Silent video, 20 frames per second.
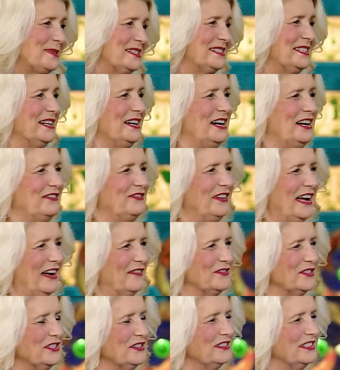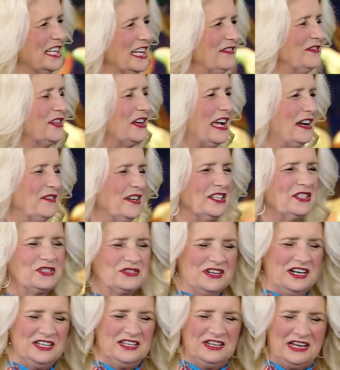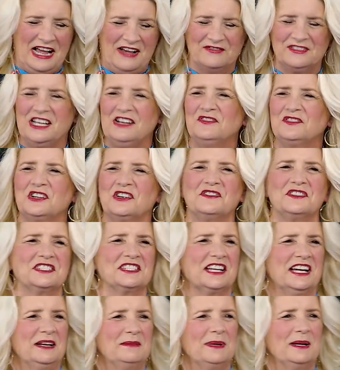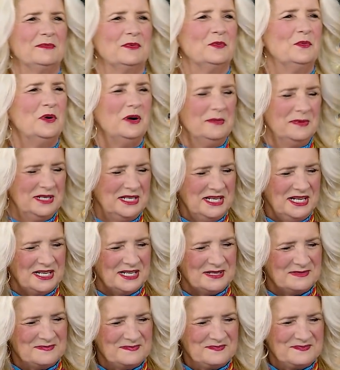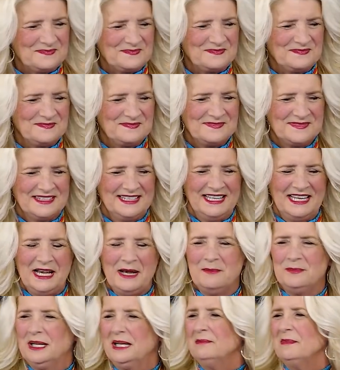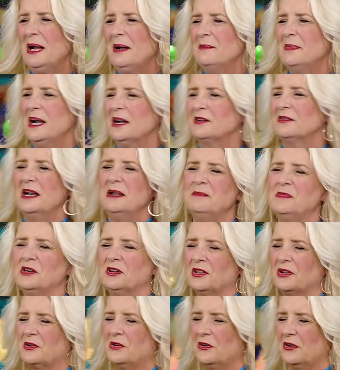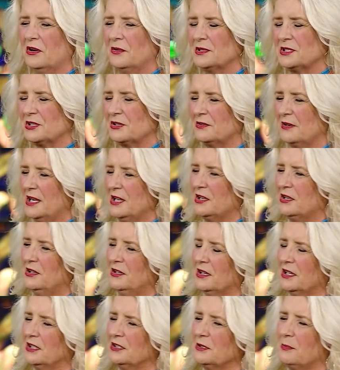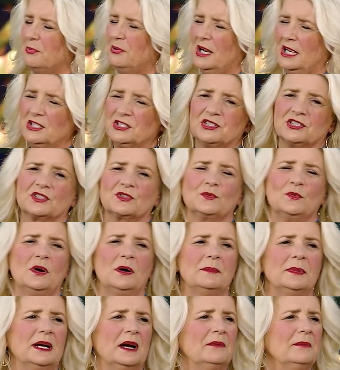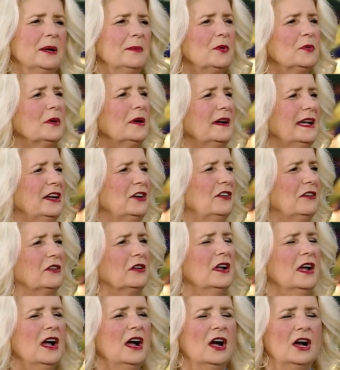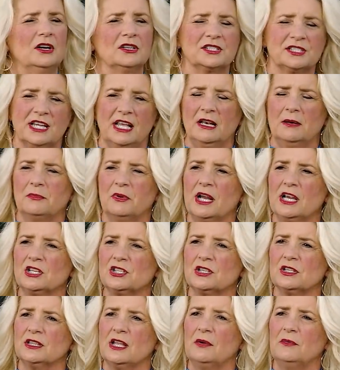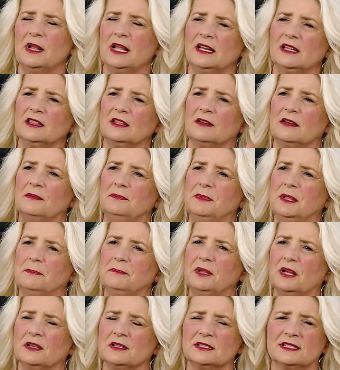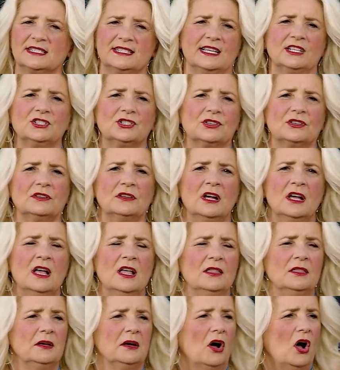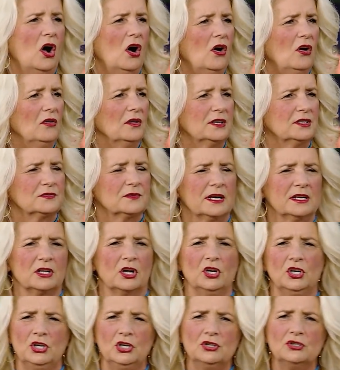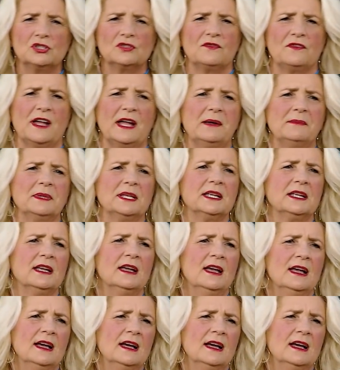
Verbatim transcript: stuff. After you leave the restaurant, you have leftovers, you got to be able to warm it up. But my, my grandmother Cora was a great cook and a precious woman. I remember we had her, her celebration. They rented the, the, the center, the hall, because we had a huge family